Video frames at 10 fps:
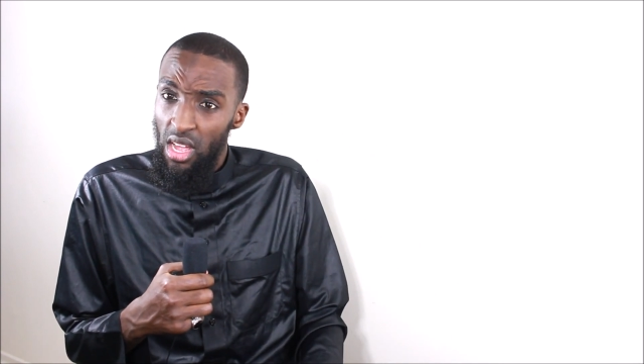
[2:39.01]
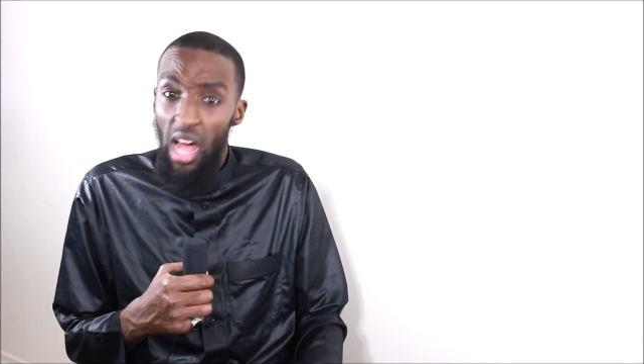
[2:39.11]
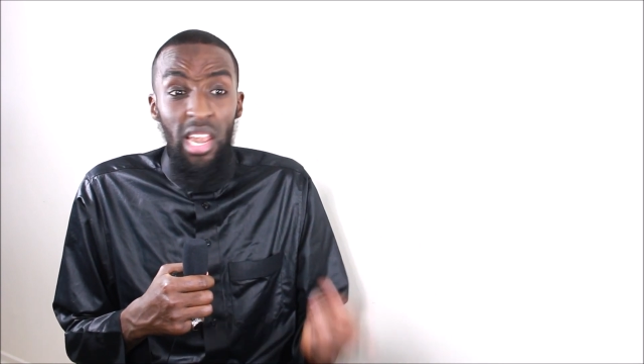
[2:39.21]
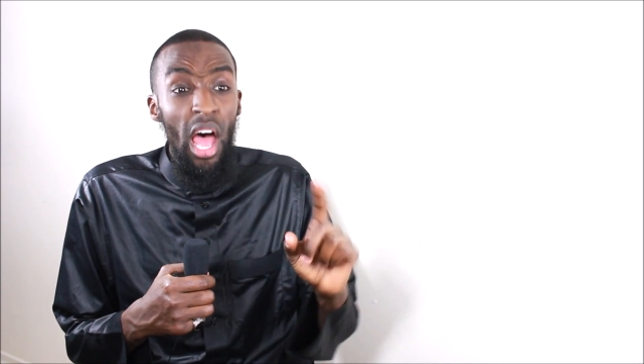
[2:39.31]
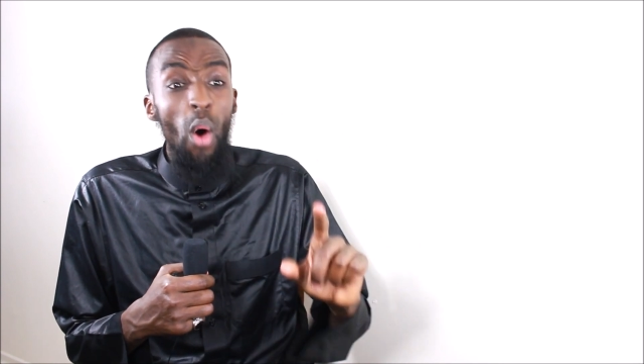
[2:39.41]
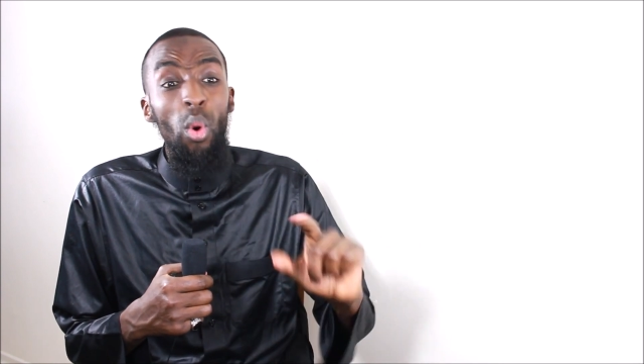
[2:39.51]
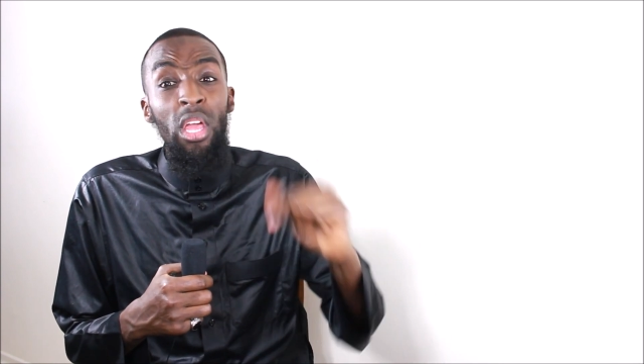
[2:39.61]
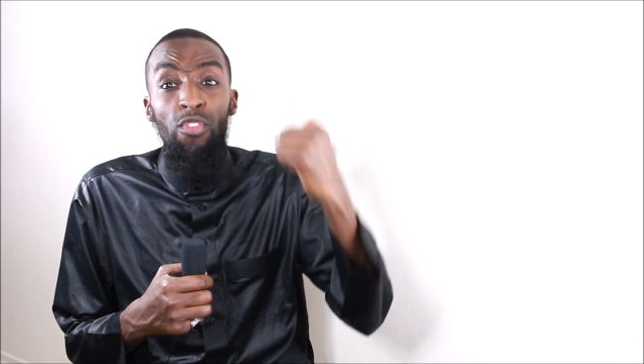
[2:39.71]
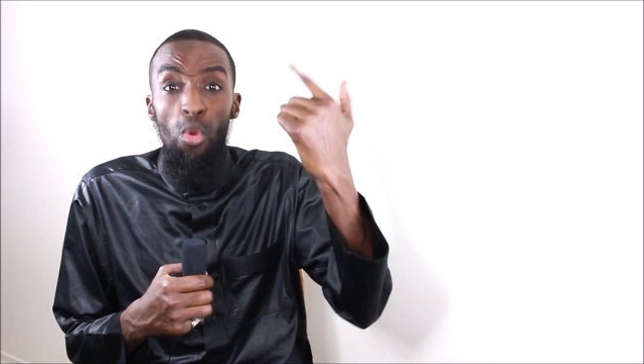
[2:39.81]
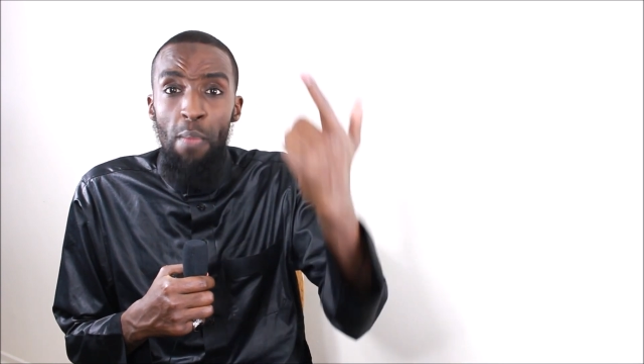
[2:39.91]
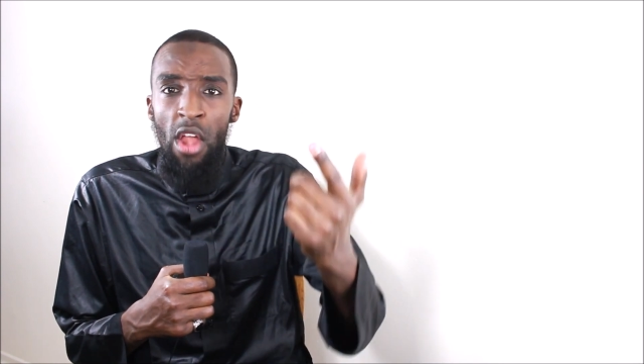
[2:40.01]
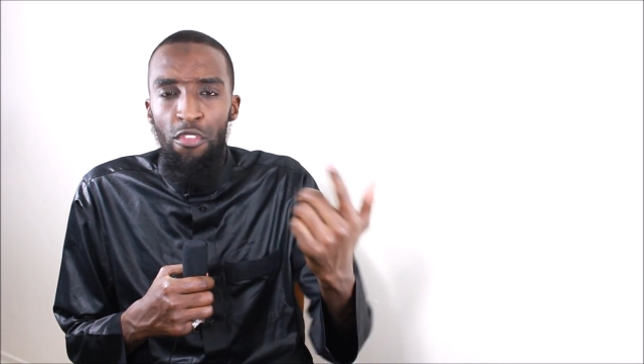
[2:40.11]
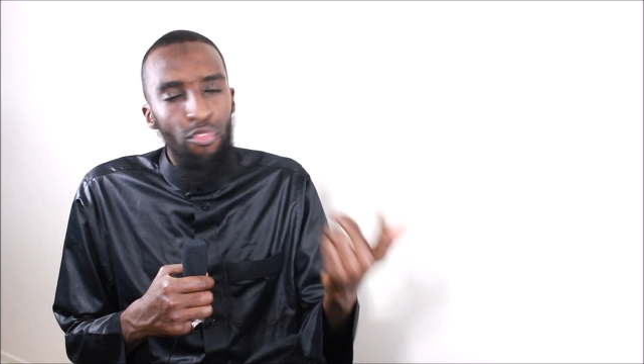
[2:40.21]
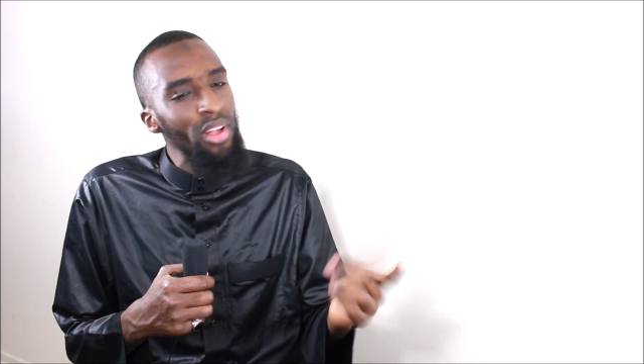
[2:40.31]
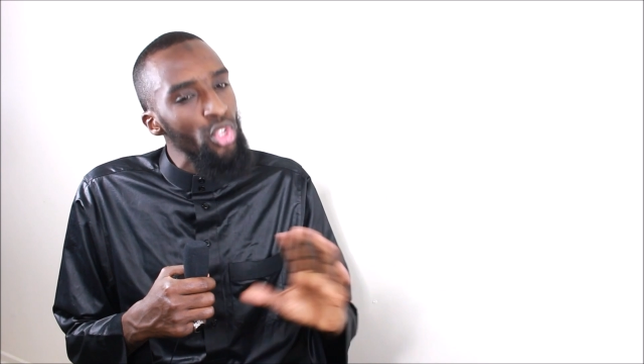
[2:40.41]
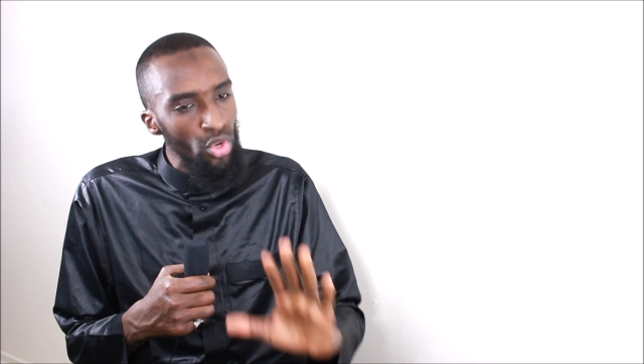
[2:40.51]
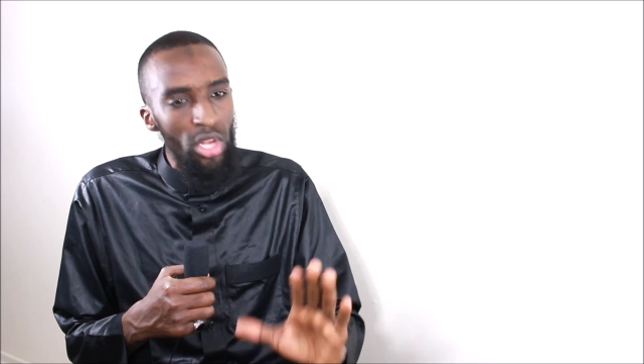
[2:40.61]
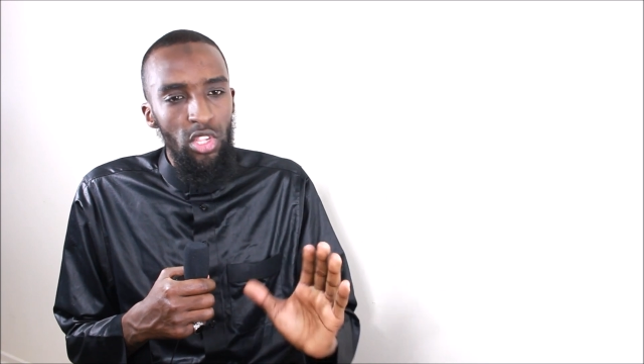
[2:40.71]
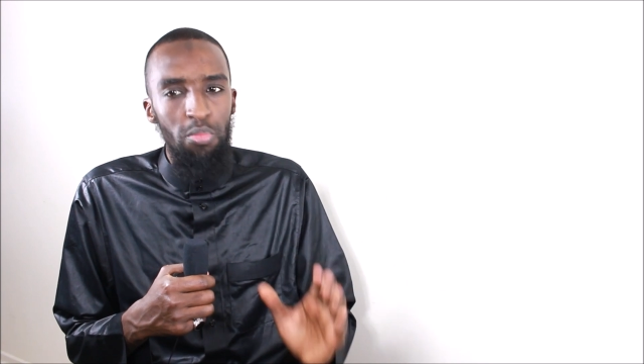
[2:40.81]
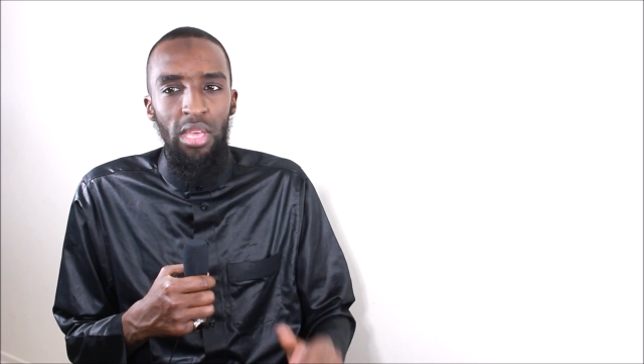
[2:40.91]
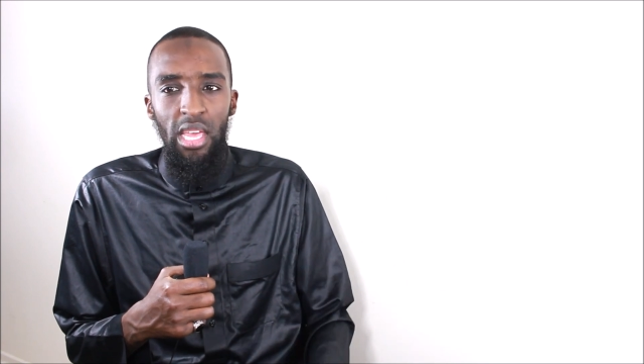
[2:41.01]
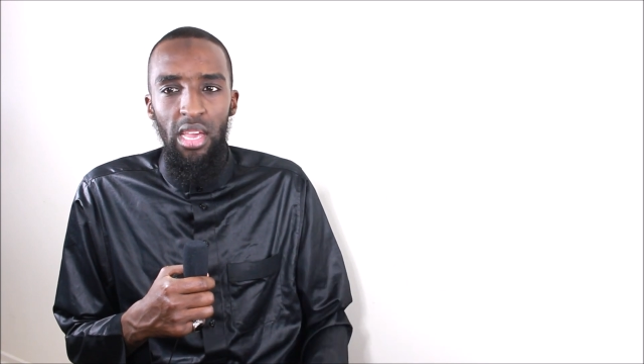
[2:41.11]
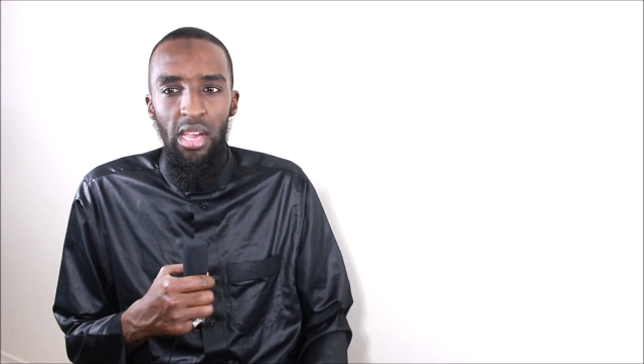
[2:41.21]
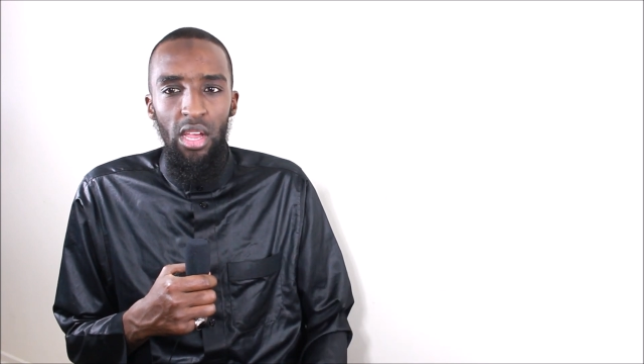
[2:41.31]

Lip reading: Allah will give you better friends, trust me.